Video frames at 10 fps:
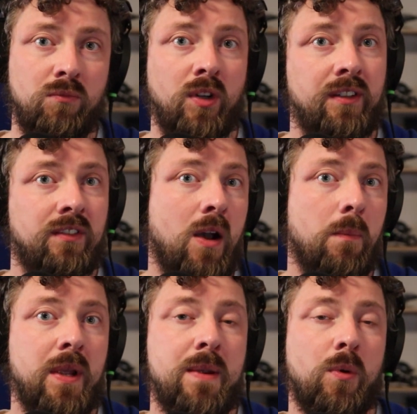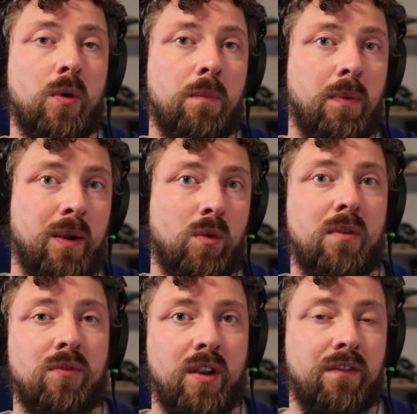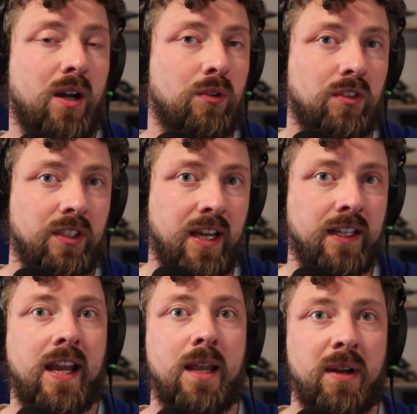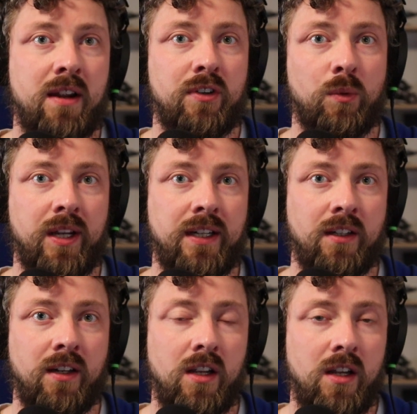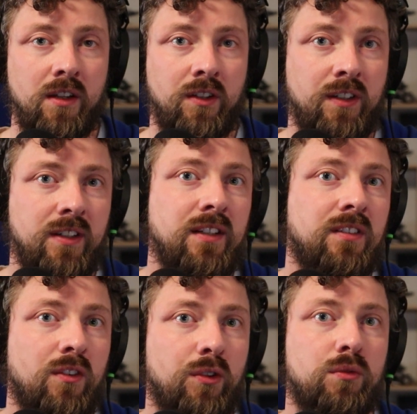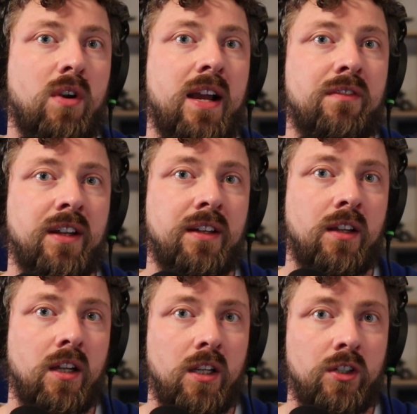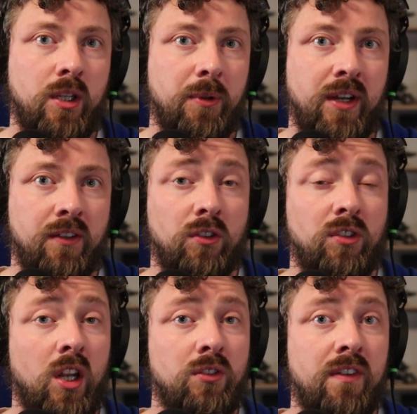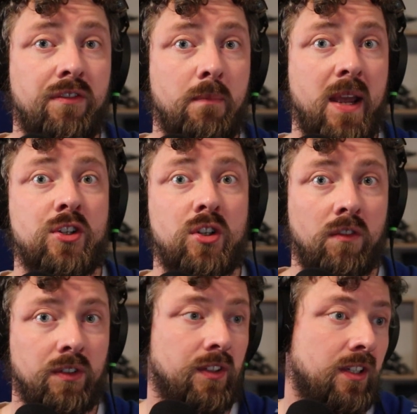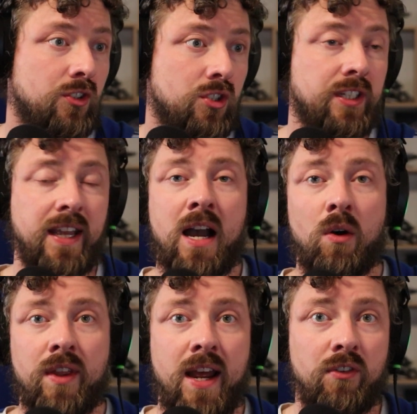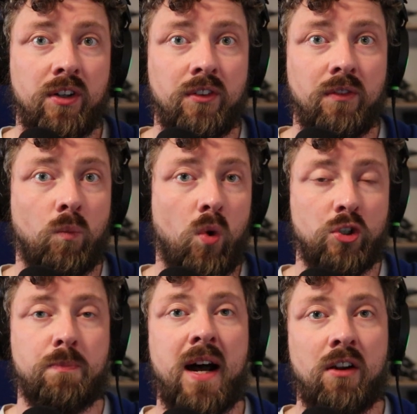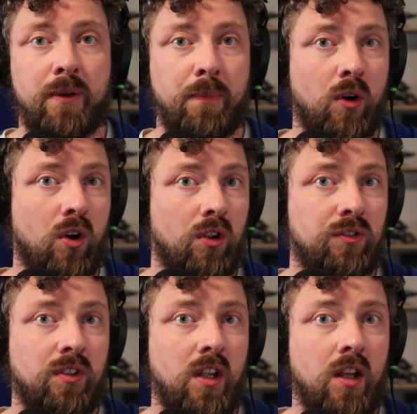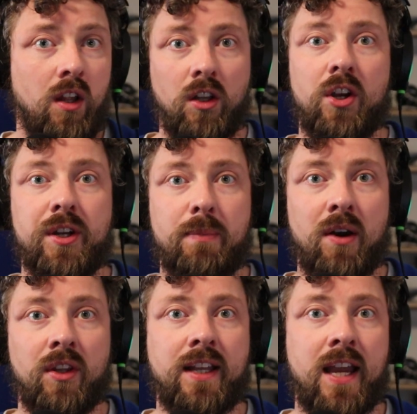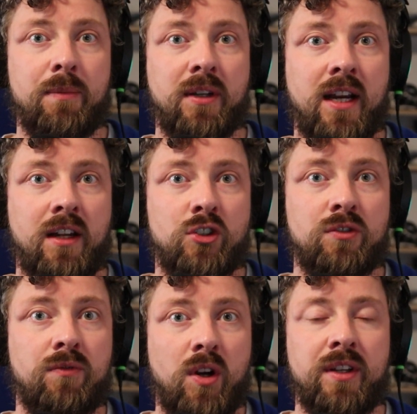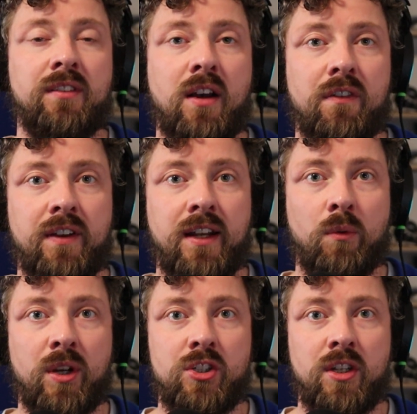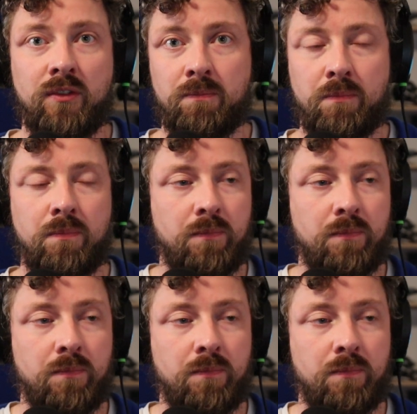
really sound people playing Warhammer 40,000, get a game in every week. And there's a decent, thriving community. There's also loads of information. Obviously, they can just get out there and watch battle reports, learn about the game and kind of just throw yourself in it, which is